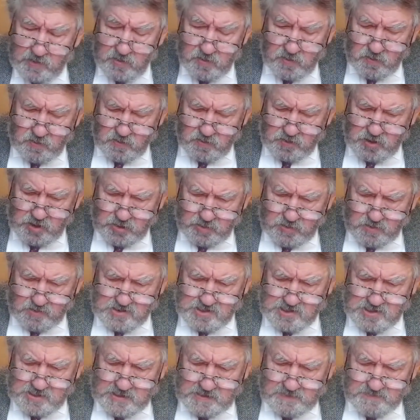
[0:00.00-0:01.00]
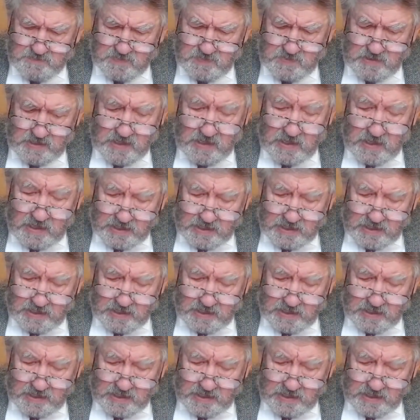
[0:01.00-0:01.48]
to Jerusalem,